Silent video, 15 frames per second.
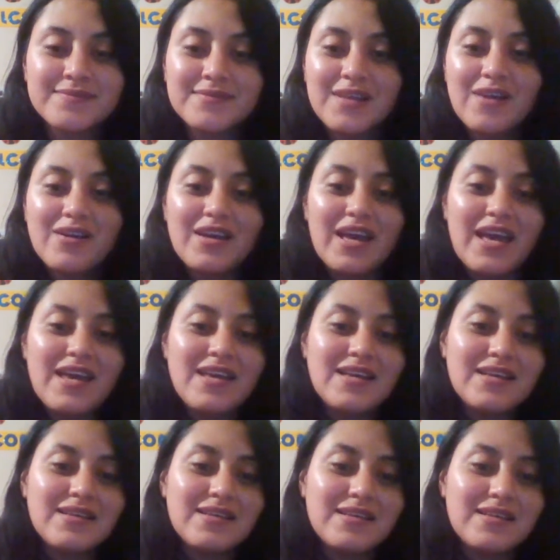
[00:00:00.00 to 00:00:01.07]
Okay.
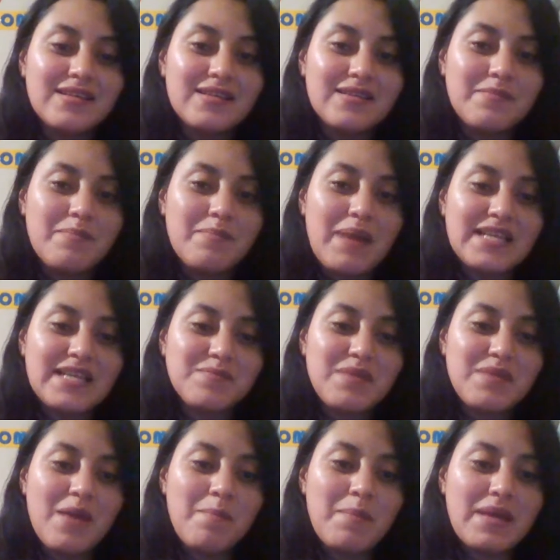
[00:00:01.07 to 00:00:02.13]
Pass
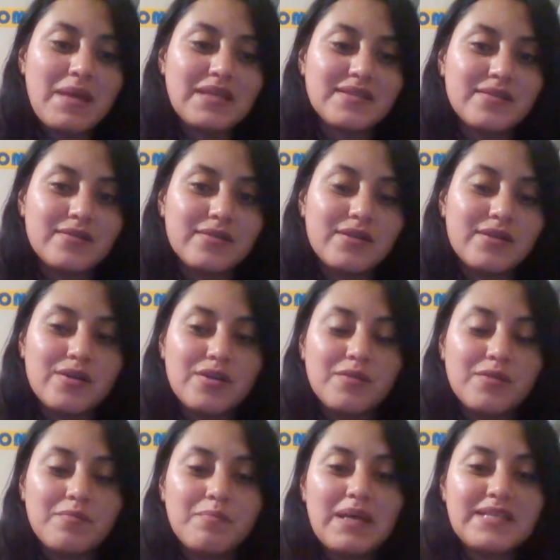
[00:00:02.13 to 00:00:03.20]
me a pencil. Good.
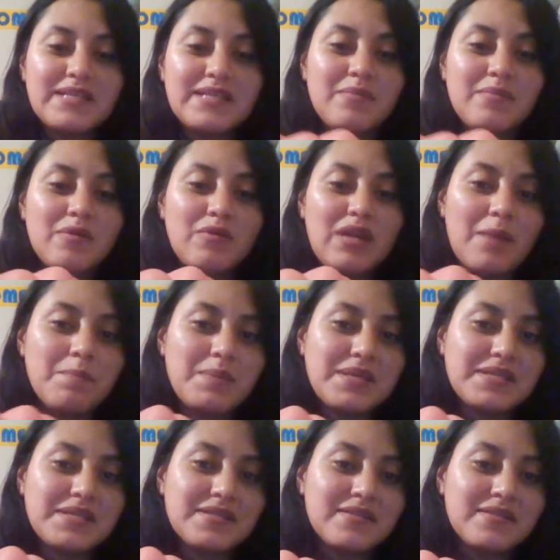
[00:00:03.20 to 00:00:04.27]
Pásame un
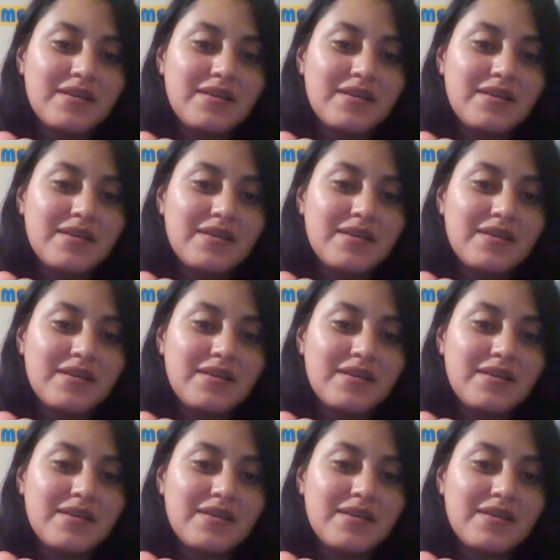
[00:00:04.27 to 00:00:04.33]
lápiz.